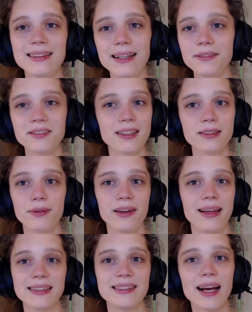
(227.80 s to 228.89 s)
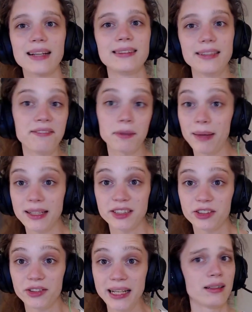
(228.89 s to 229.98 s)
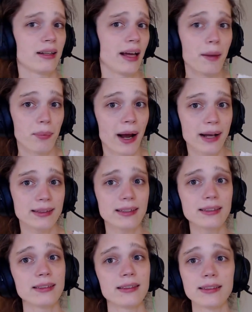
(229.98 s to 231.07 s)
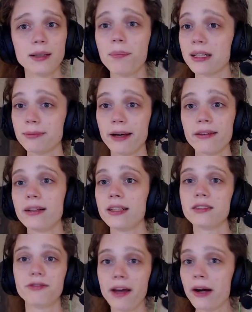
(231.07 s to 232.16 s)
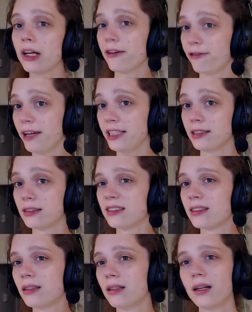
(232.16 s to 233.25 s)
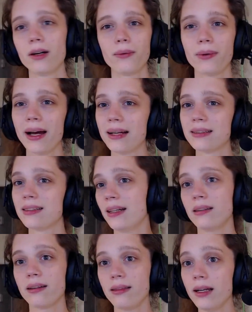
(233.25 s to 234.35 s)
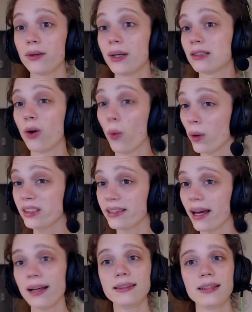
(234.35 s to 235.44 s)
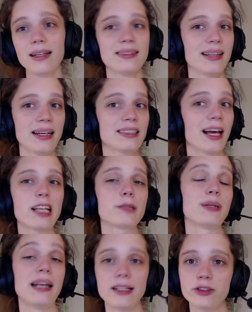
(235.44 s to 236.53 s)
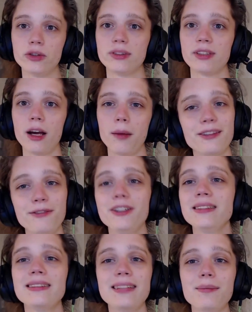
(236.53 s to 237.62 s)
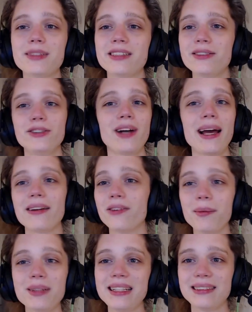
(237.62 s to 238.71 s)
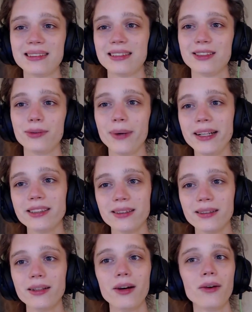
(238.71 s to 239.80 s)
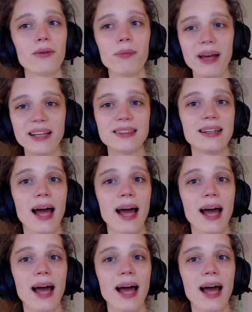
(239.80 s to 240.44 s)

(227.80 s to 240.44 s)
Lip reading: leaves us with a scientific mystery. In practice, the simplex method is very efficient, whereas in the theoretical worst case, it takes exponential time. The first attempts to try and remedy the situation were based on